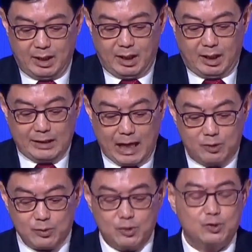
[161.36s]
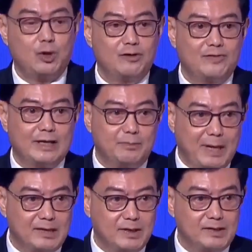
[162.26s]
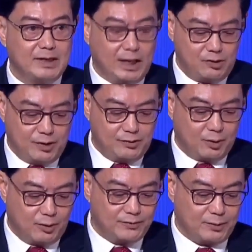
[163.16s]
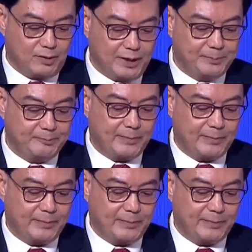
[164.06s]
There are also strong fundamentals in Asia's growth story.